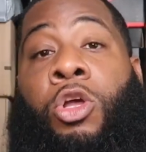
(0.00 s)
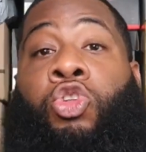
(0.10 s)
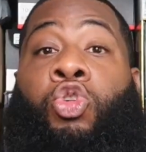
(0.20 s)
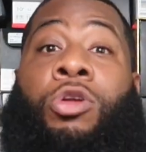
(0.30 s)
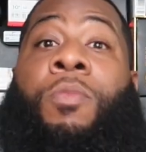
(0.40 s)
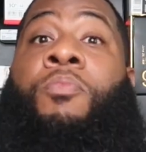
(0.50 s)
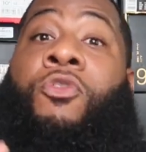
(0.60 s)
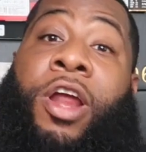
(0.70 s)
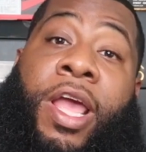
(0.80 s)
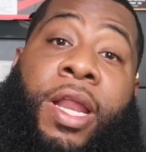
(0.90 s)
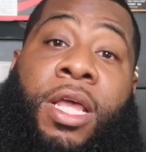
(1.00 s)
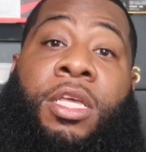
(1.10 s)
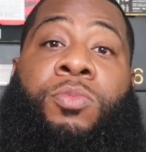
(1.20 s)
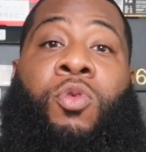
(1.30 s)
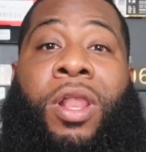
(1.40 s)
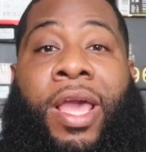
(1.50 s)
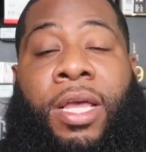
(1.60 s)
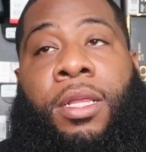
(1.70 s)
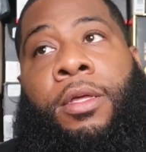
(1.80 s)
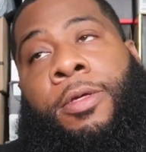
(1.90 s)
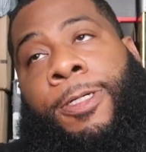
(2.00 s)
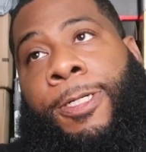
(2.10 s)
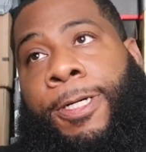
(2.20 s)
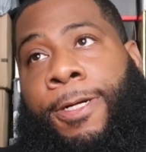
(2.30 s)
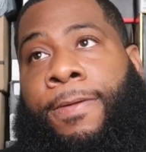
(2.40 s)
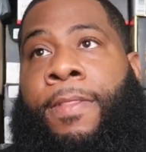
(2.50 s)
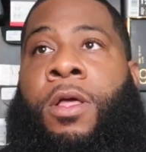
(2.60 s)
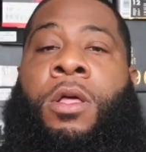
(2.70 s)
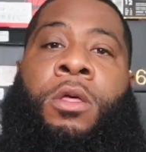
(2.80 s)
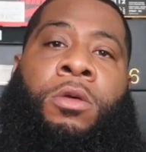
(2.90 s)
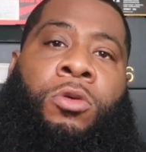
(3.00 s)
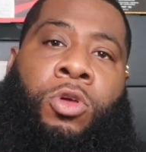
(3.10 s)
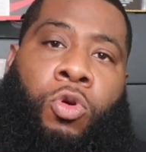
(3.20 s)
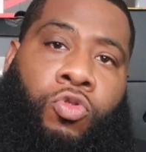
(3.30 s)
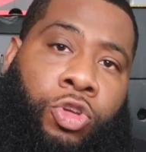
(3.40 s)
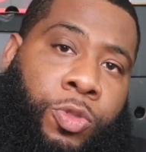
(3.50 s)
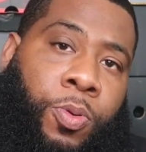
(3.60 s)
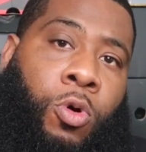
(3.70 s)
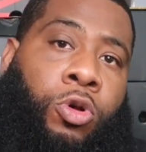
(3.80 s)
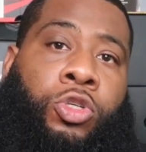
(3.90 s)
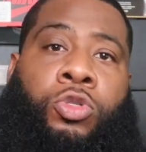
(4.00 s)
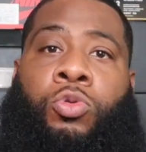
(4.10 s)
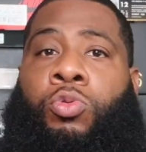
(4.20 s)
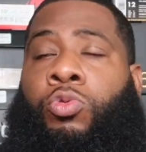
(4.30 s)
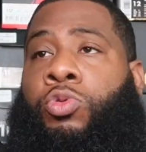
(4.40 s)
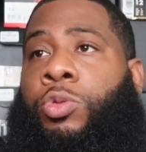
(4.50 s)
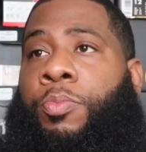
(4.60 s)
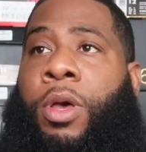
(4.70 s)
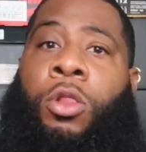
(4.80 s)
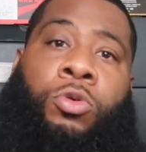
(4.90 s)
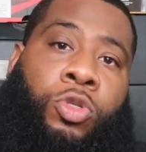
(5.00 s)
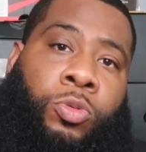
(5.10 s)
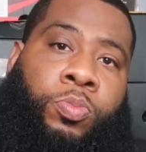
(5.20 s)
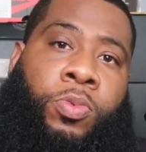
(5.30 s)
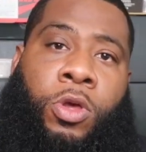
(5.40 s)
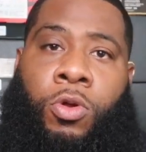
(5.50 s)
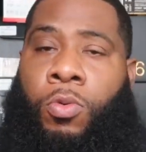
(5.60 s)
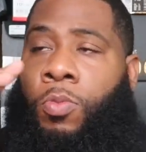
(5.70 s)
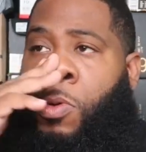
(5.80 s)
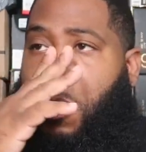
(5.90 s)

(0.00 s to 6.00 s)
Jordan brand is more like, you know, Chris Paul shoes, Melo's, you know,